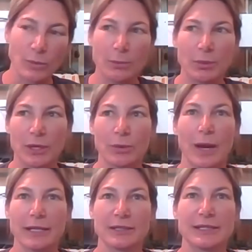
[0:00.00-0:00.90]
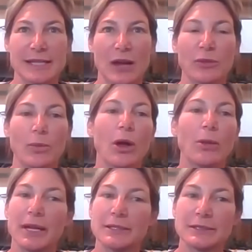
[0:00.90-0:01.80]
I wouldn't put it right on a south
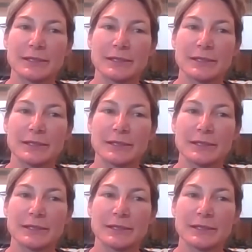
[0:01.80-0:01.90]
wall, but